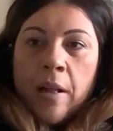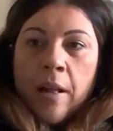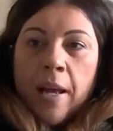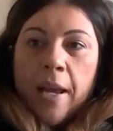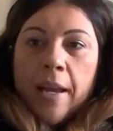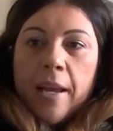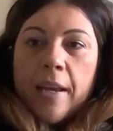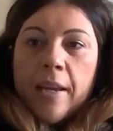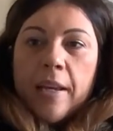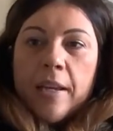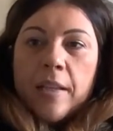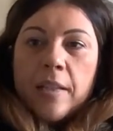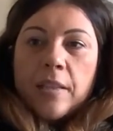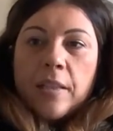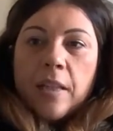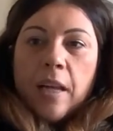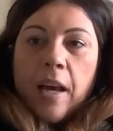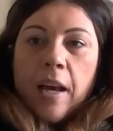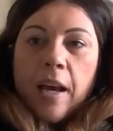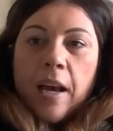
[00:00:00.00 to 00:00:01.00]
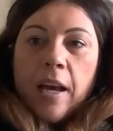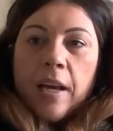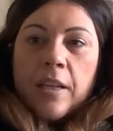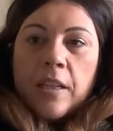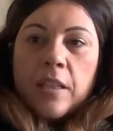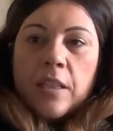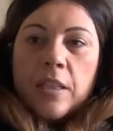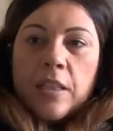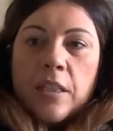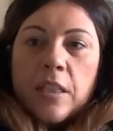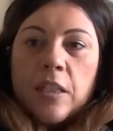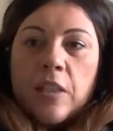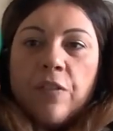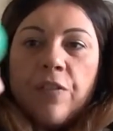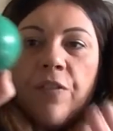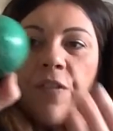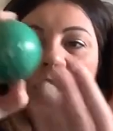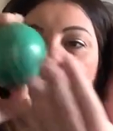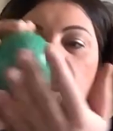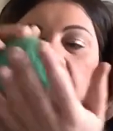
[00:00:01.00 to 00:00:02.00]
It's a
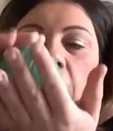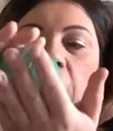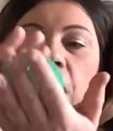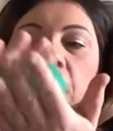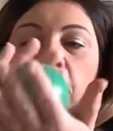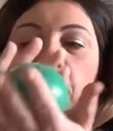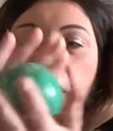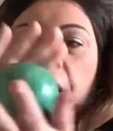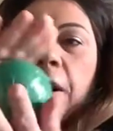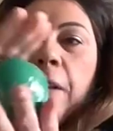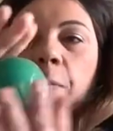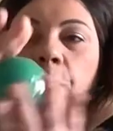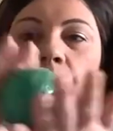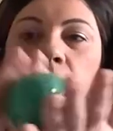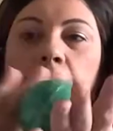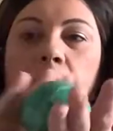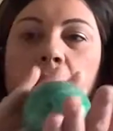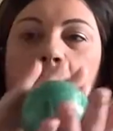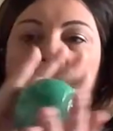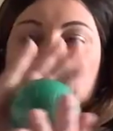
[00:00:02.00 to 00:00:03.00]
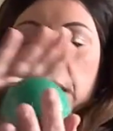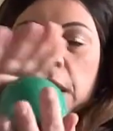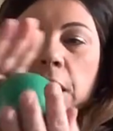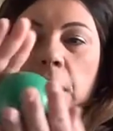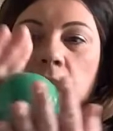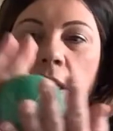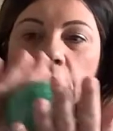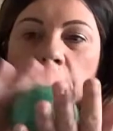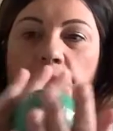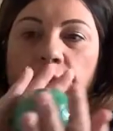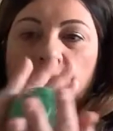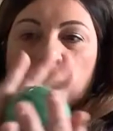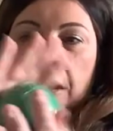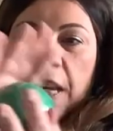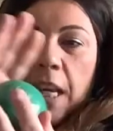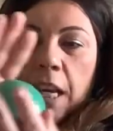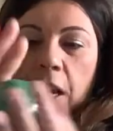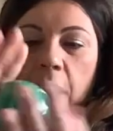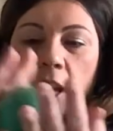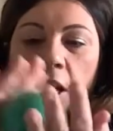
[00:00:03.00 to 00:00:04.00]
sphere. It's a
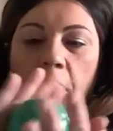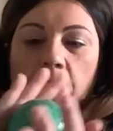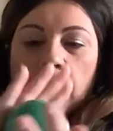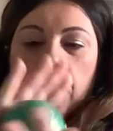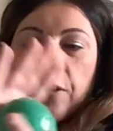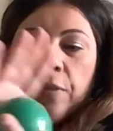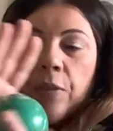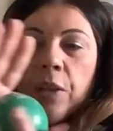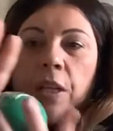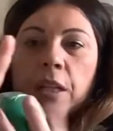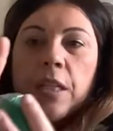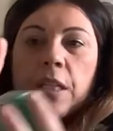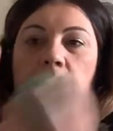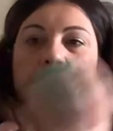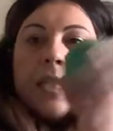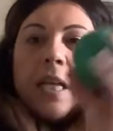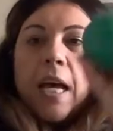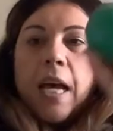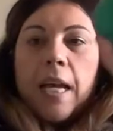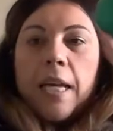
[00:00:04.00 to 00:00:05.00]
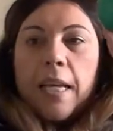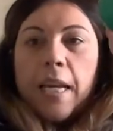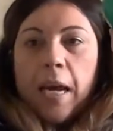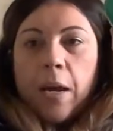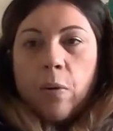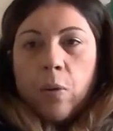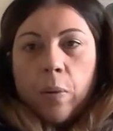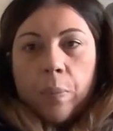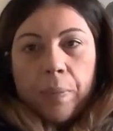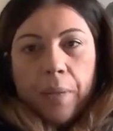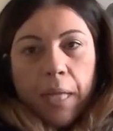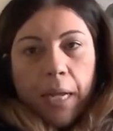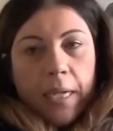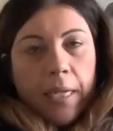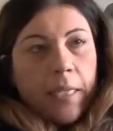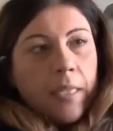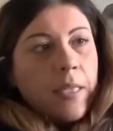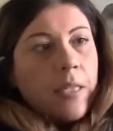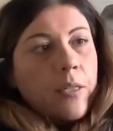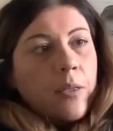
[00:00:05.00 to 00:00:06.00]
sphere. And it's like our
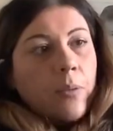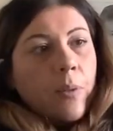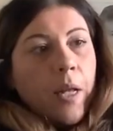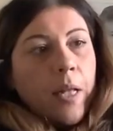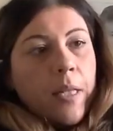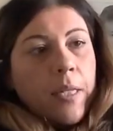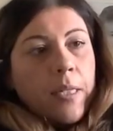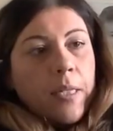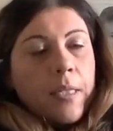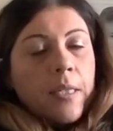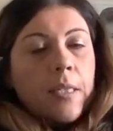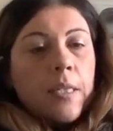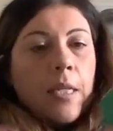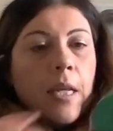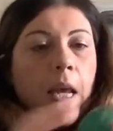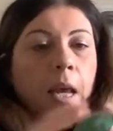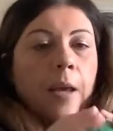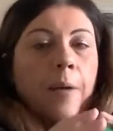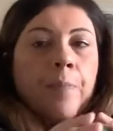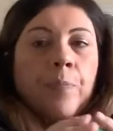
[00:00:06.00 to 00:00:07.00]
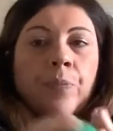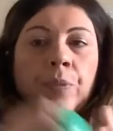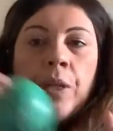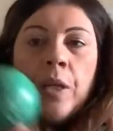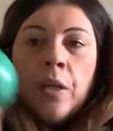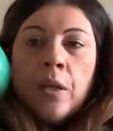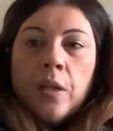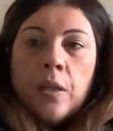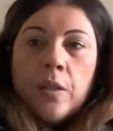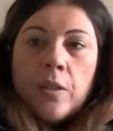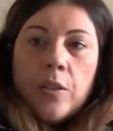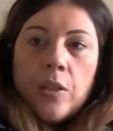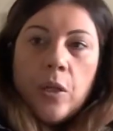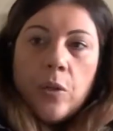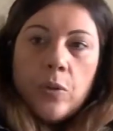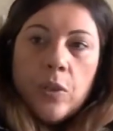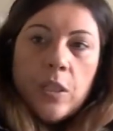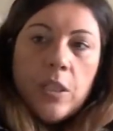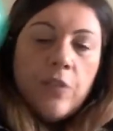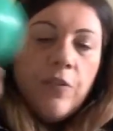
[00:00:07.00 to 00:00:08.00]
planet as well, isn't it?
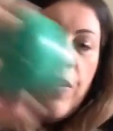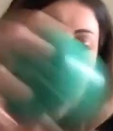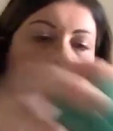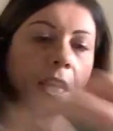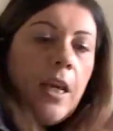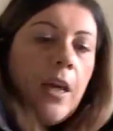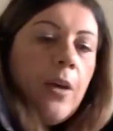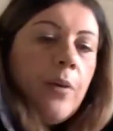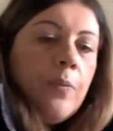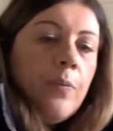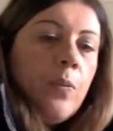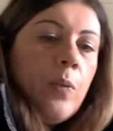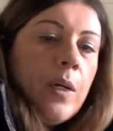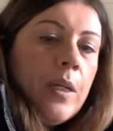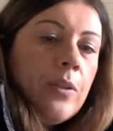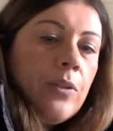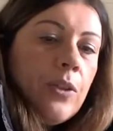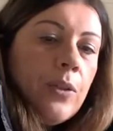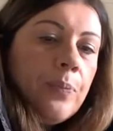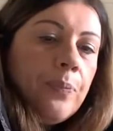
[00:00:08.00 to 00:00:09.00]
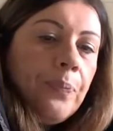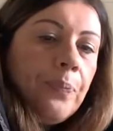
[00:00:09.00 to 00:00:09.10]
So sphere. Well done.